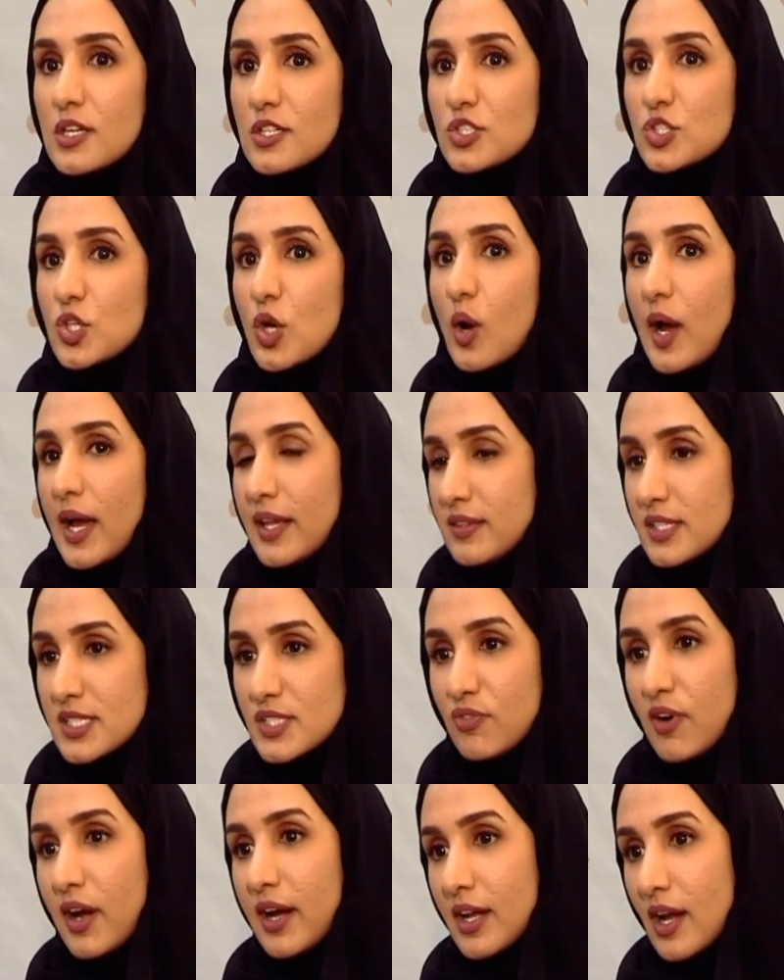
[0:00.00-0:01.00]
So at
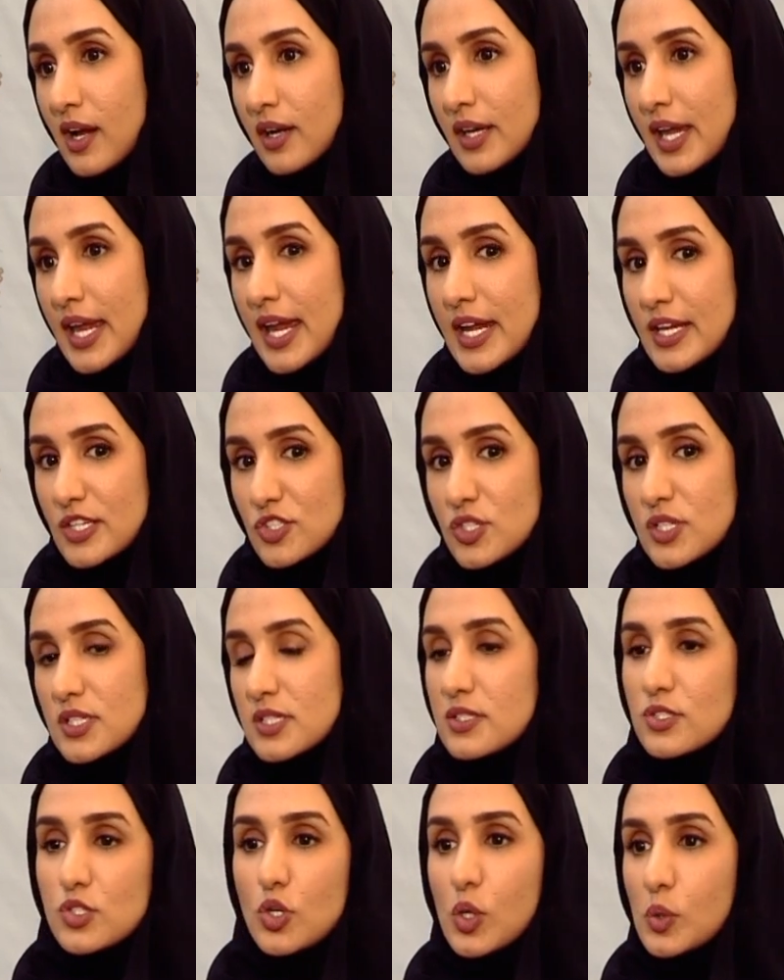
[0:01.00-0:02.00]
this very young age,
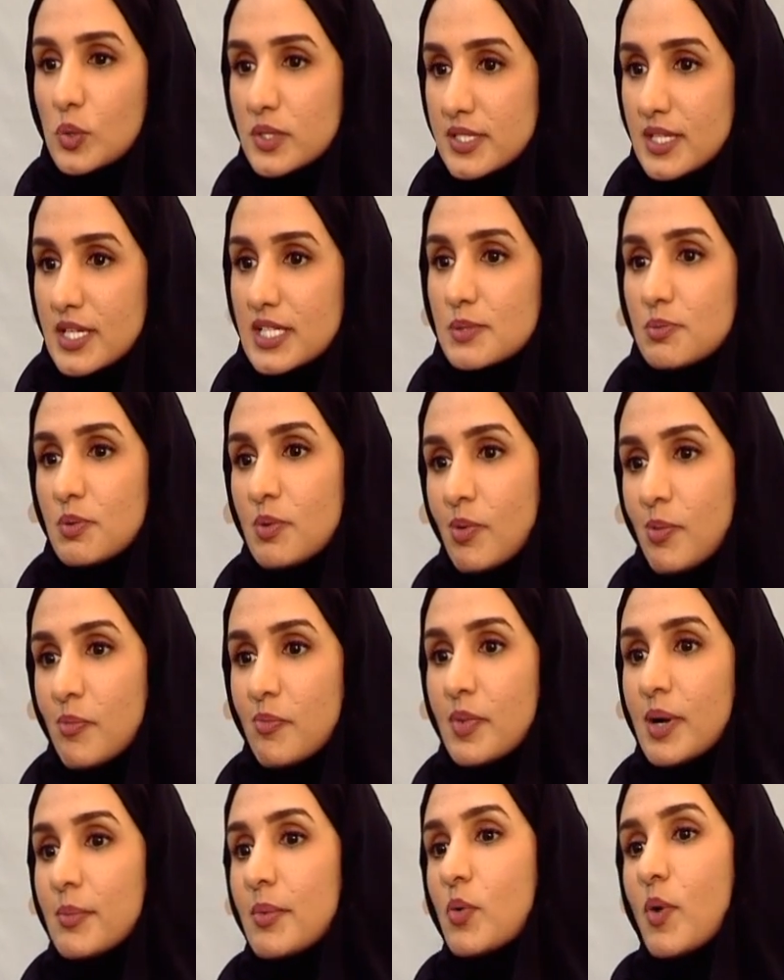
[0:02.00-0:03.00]
she, she always tells me,
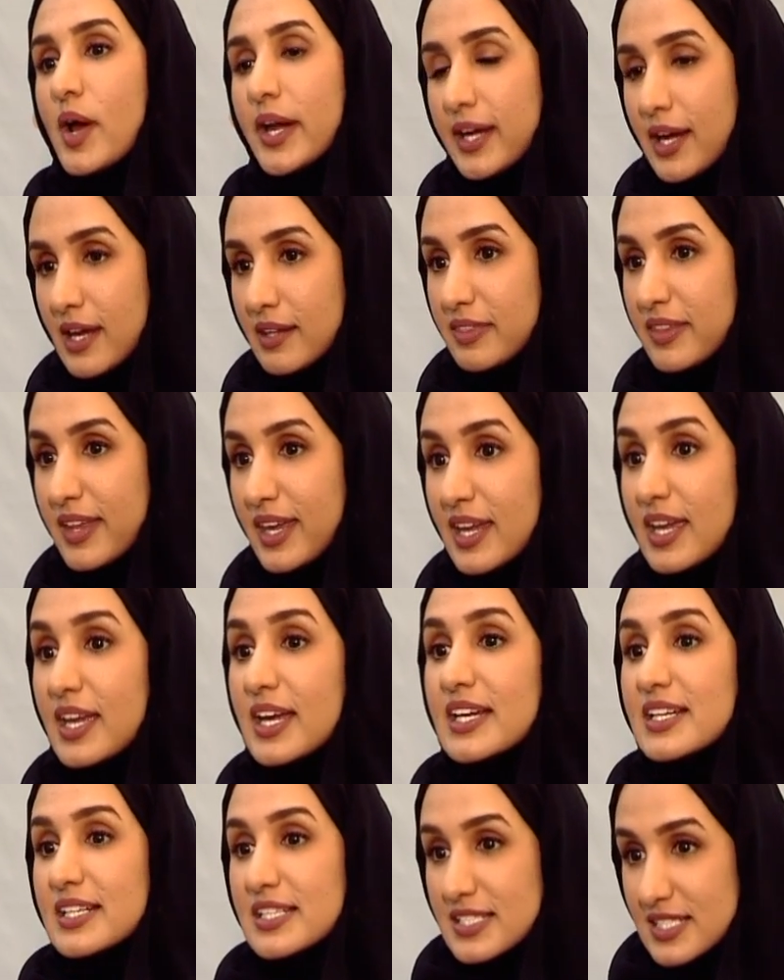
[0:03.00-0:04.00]
"Mama, why can't they
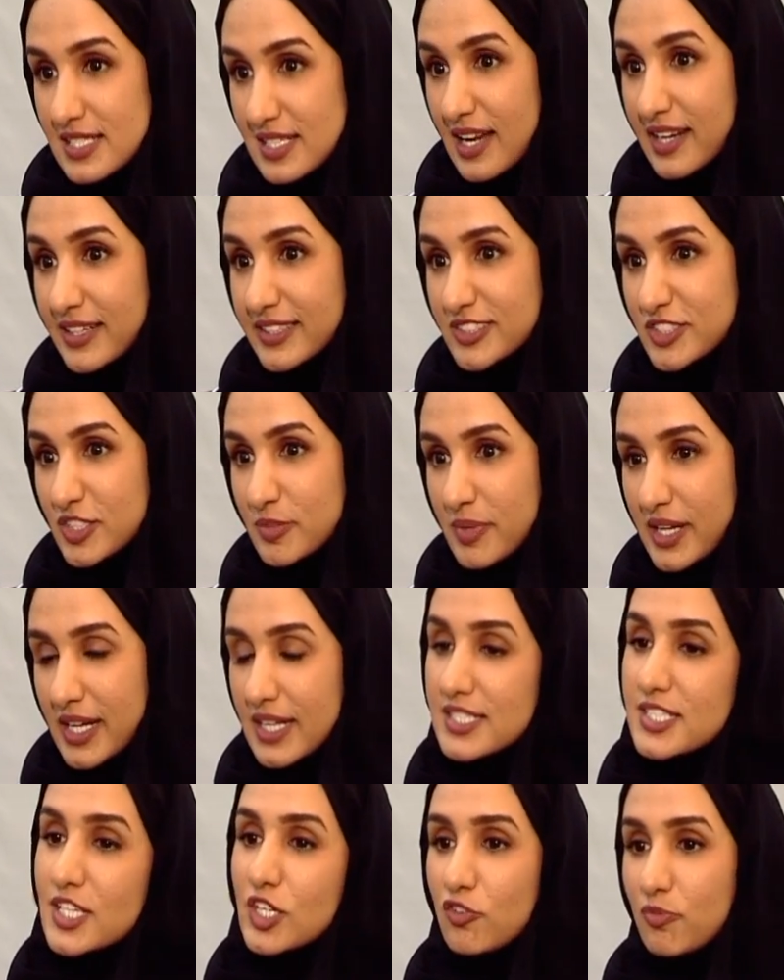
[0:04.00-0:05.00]
sign to me
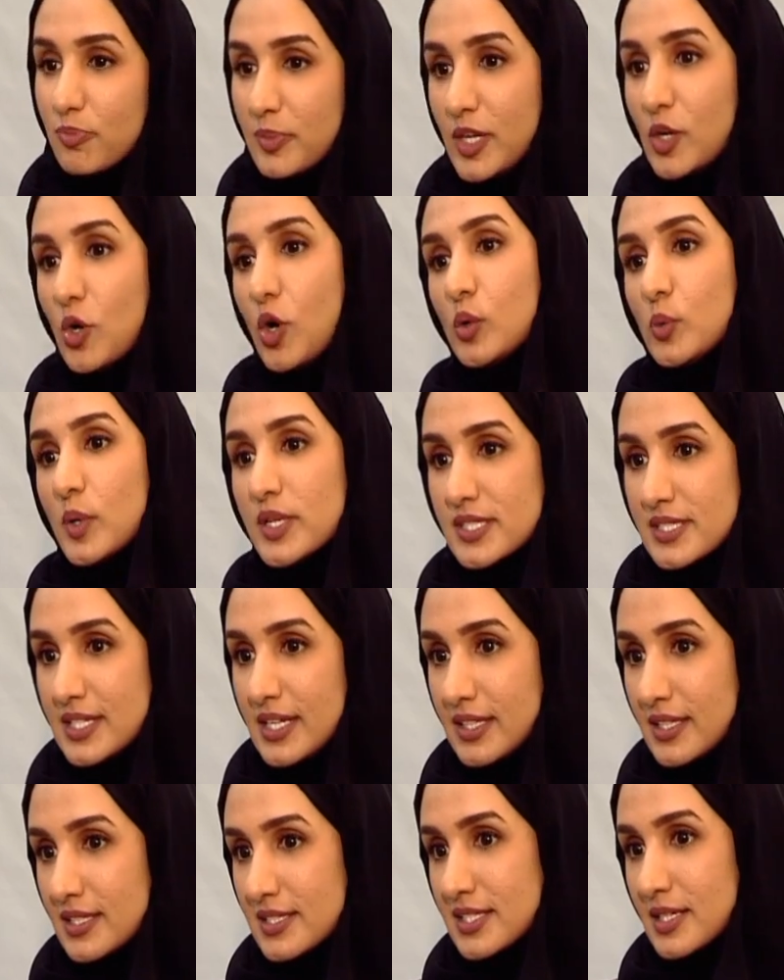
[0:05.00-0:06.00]
instead of me always
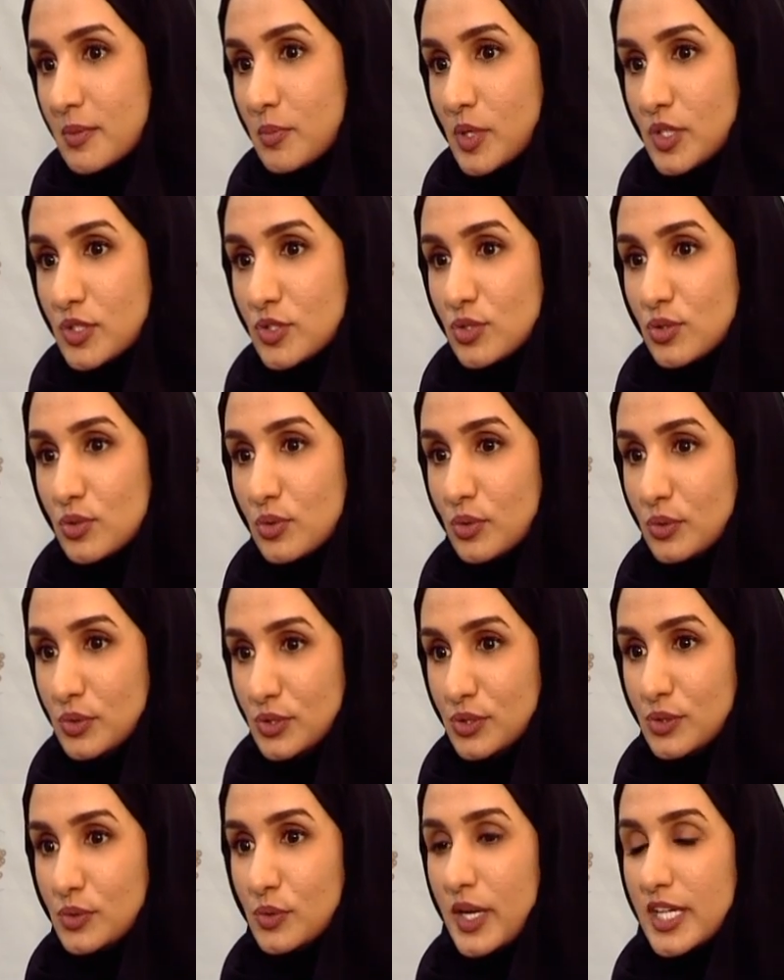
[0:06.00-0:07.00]
needing someone to, to